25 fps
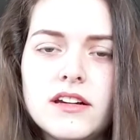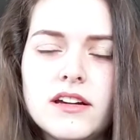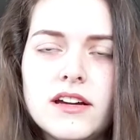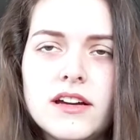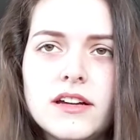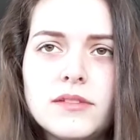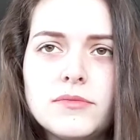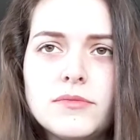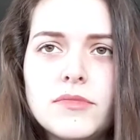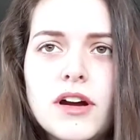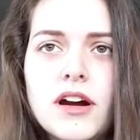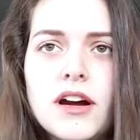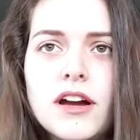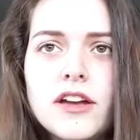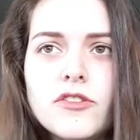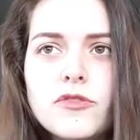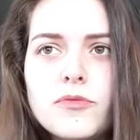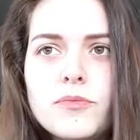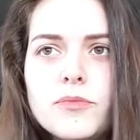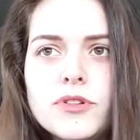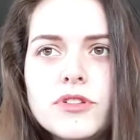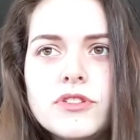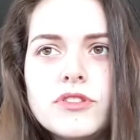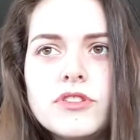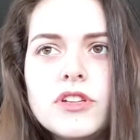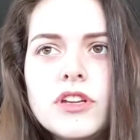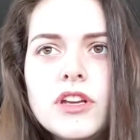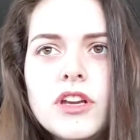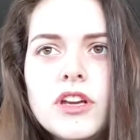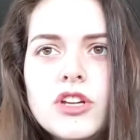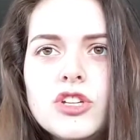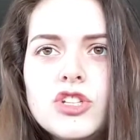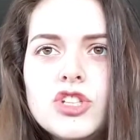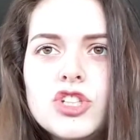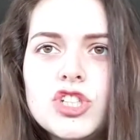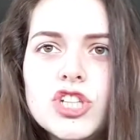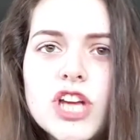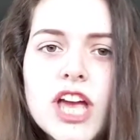I've been
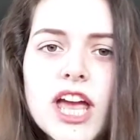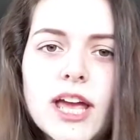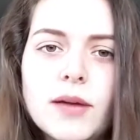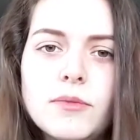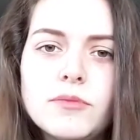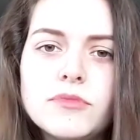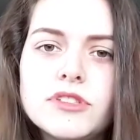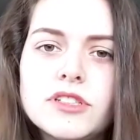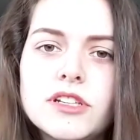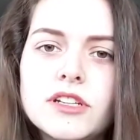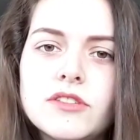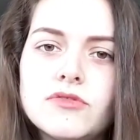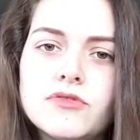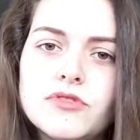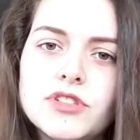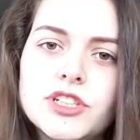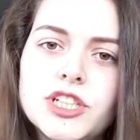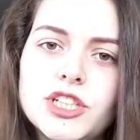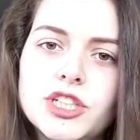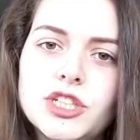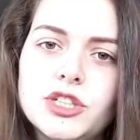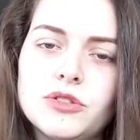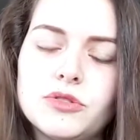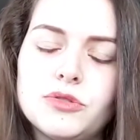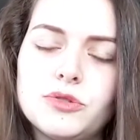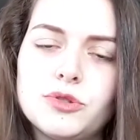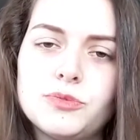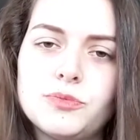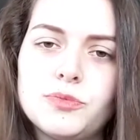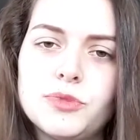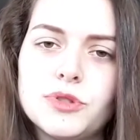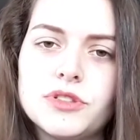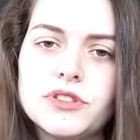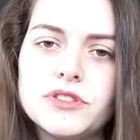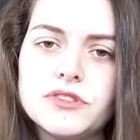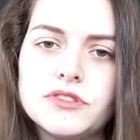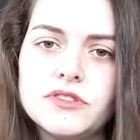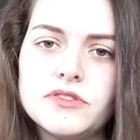shamed and ridiculed
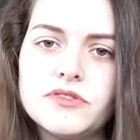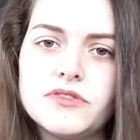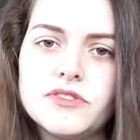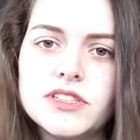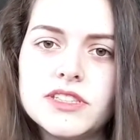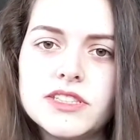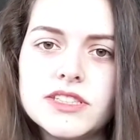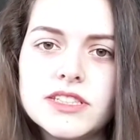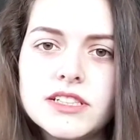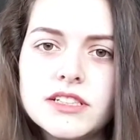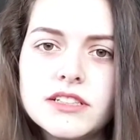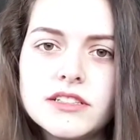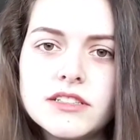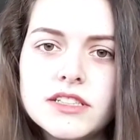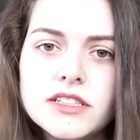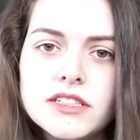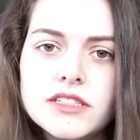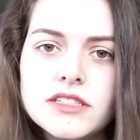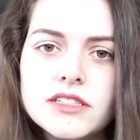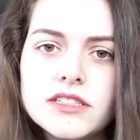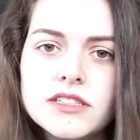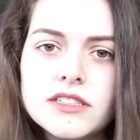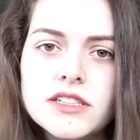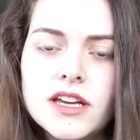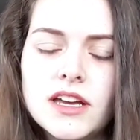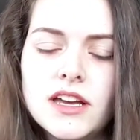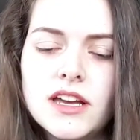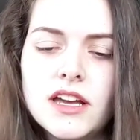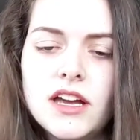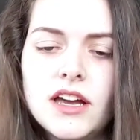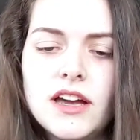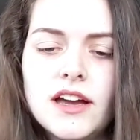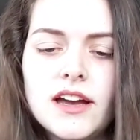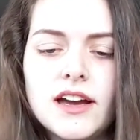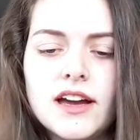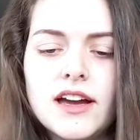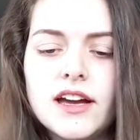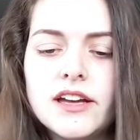because of this illness
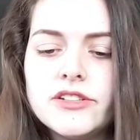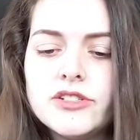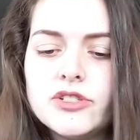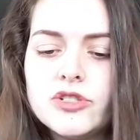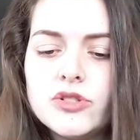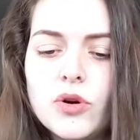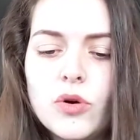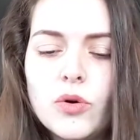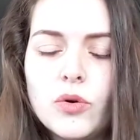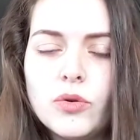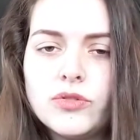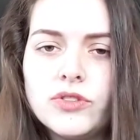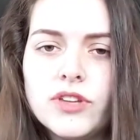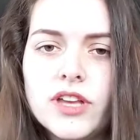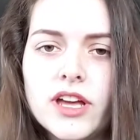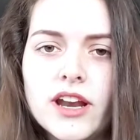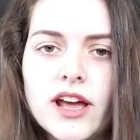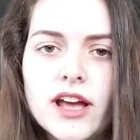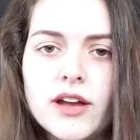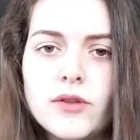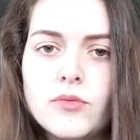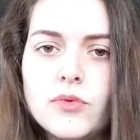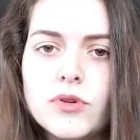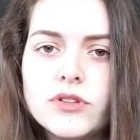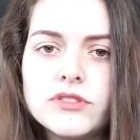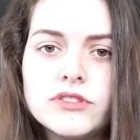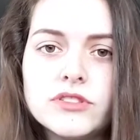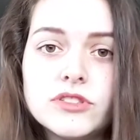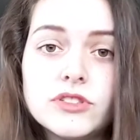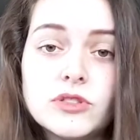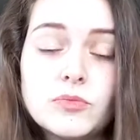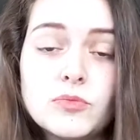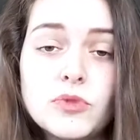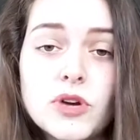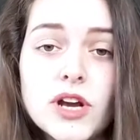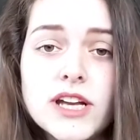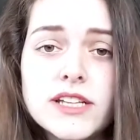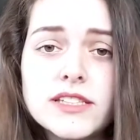and told that I wasn't
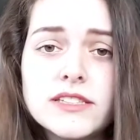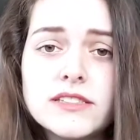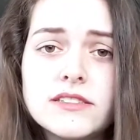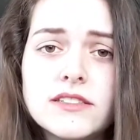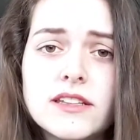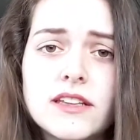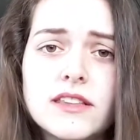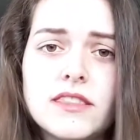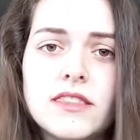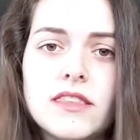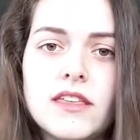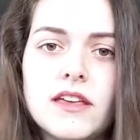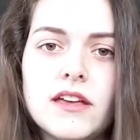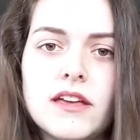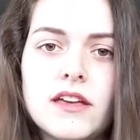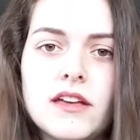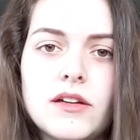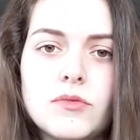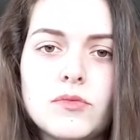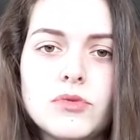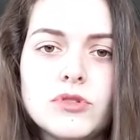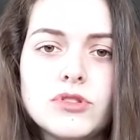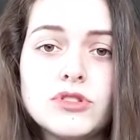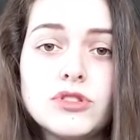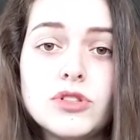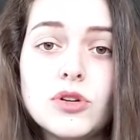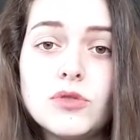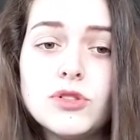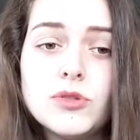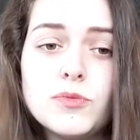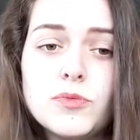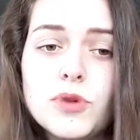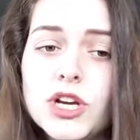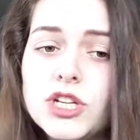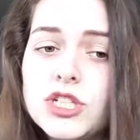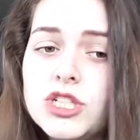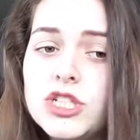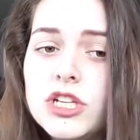depressed, that there was no
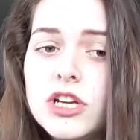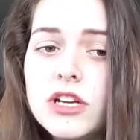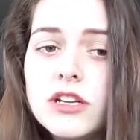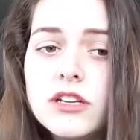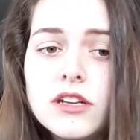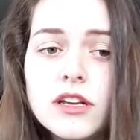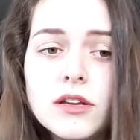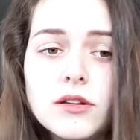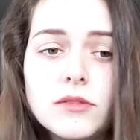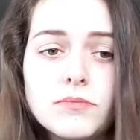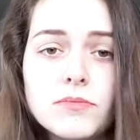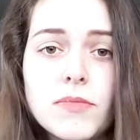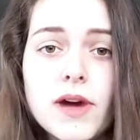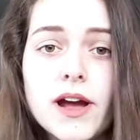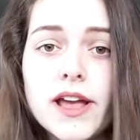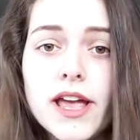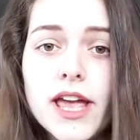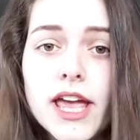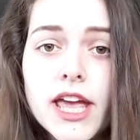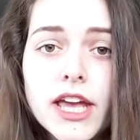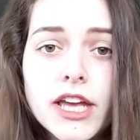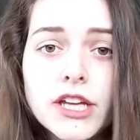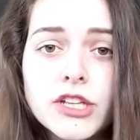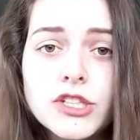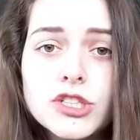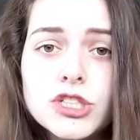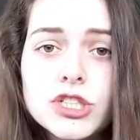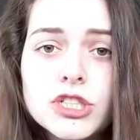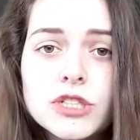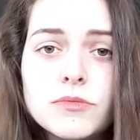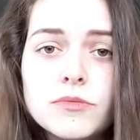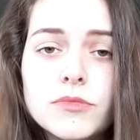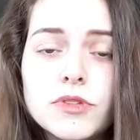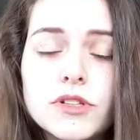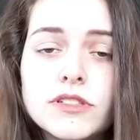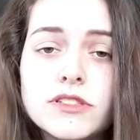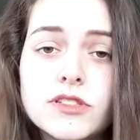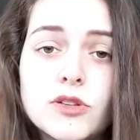depression at my age
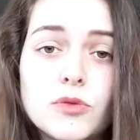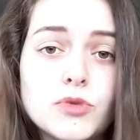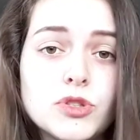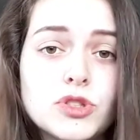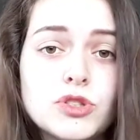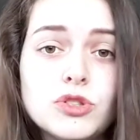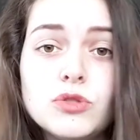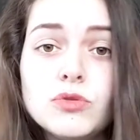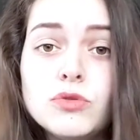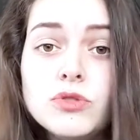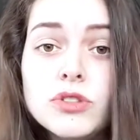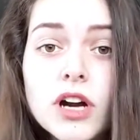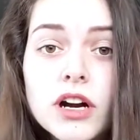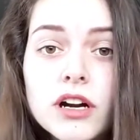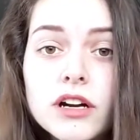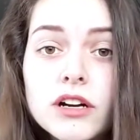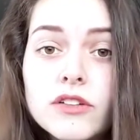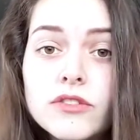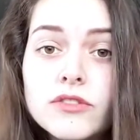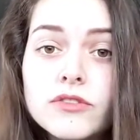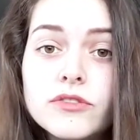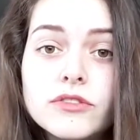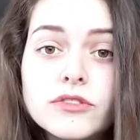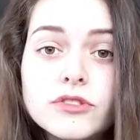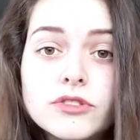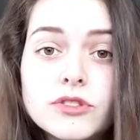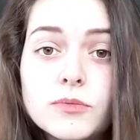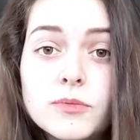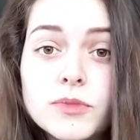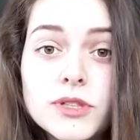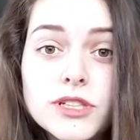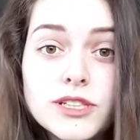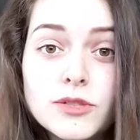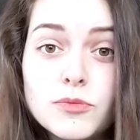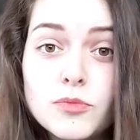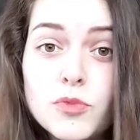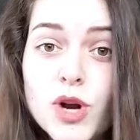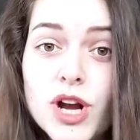because I was too young to
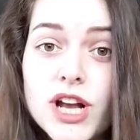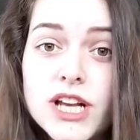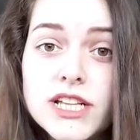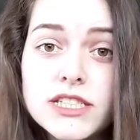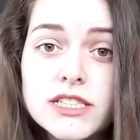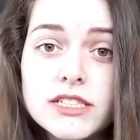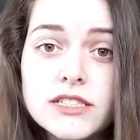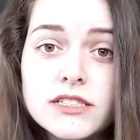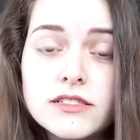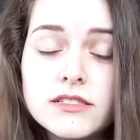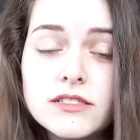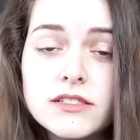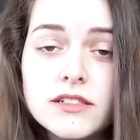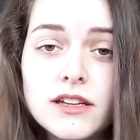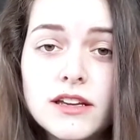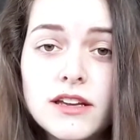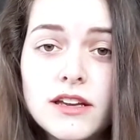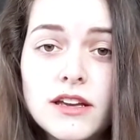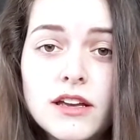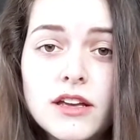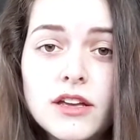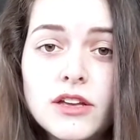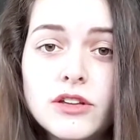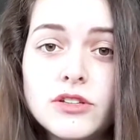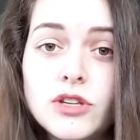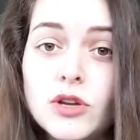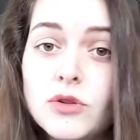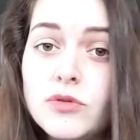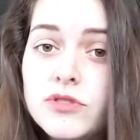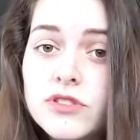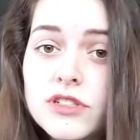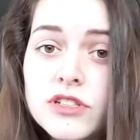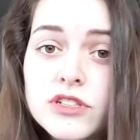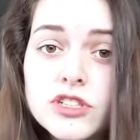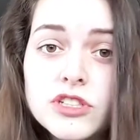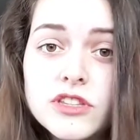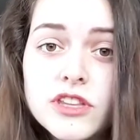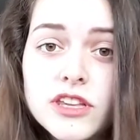be depressed, no
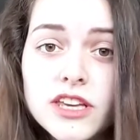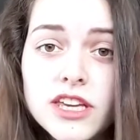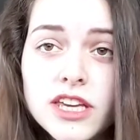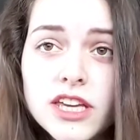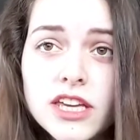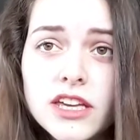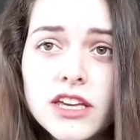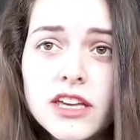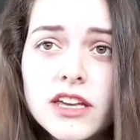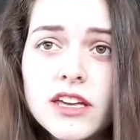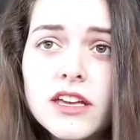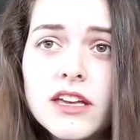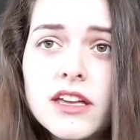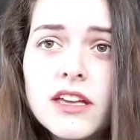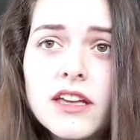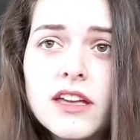such thing,